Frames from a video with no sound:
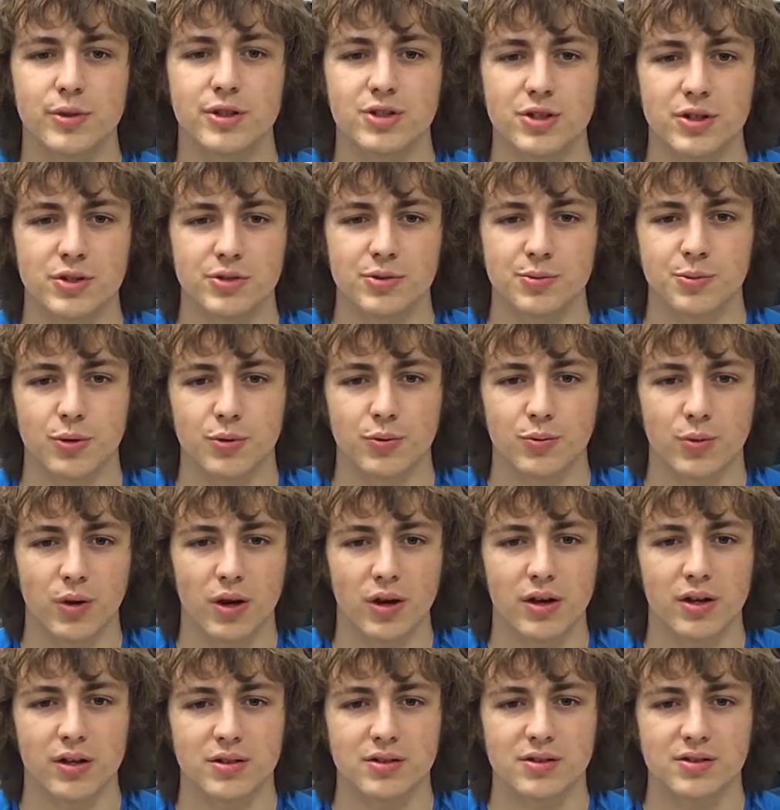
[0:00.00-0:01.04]
we chose a more
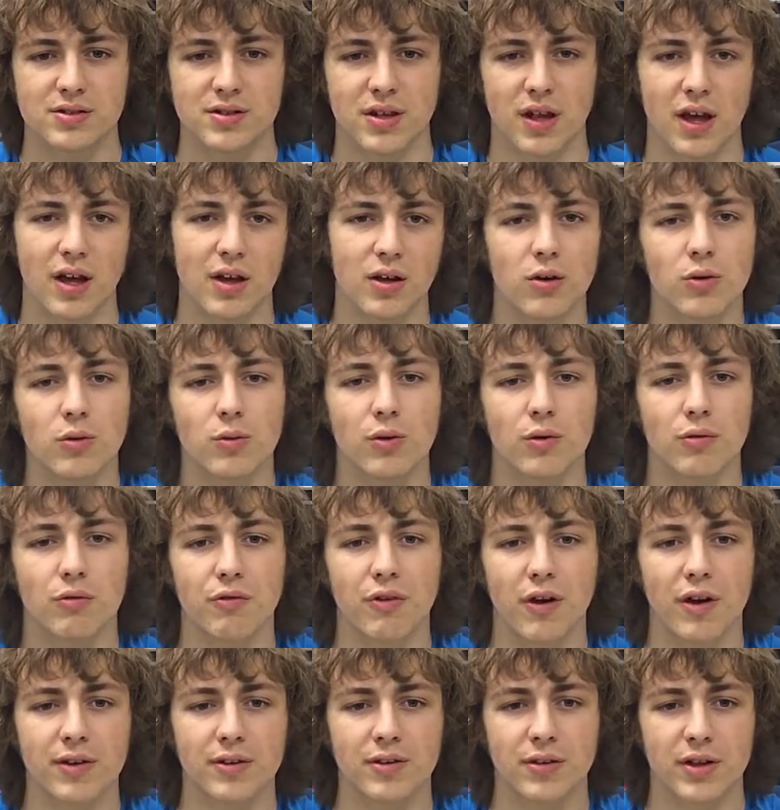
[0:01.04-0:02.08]
rugged style while
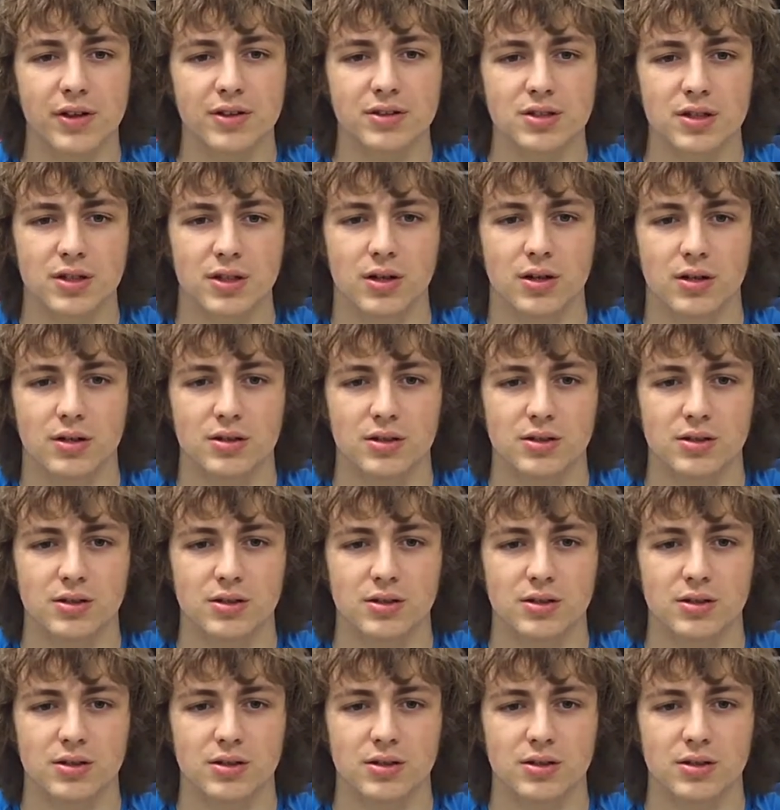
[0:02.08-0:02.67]
finalizing our